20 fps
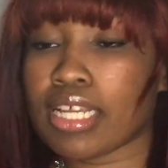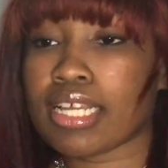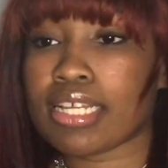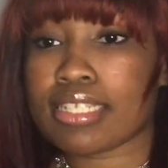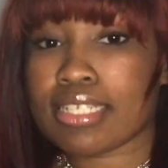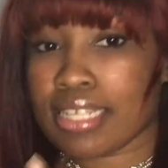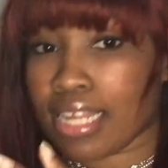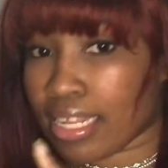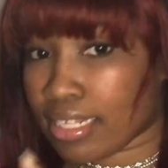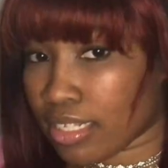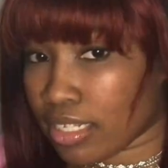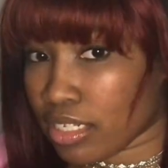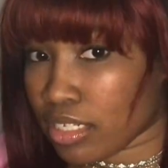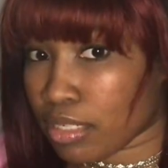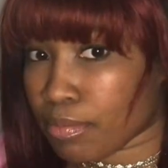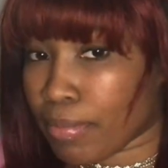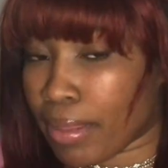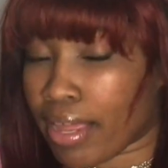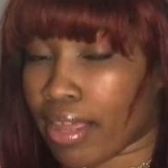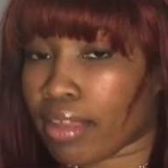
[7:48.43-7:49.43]
It's not this
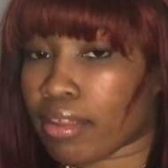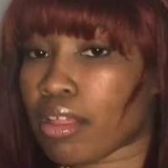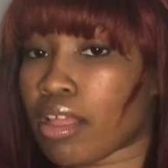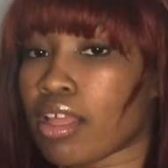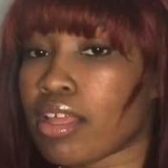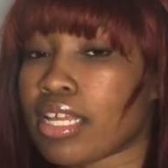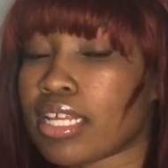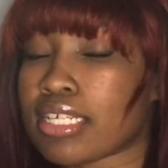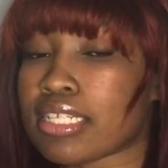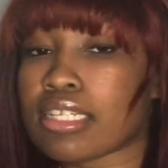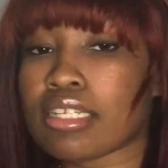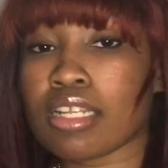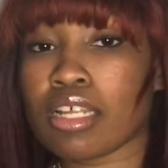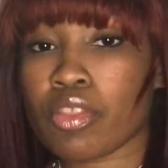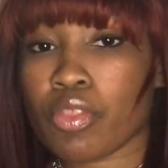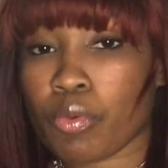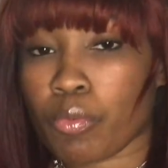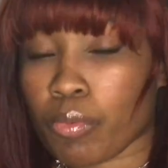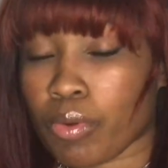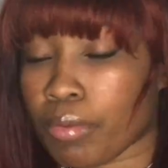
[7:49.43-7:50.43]
bag. It's
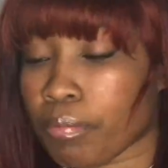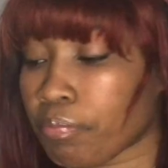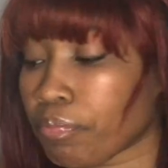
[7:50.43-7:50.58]
another one.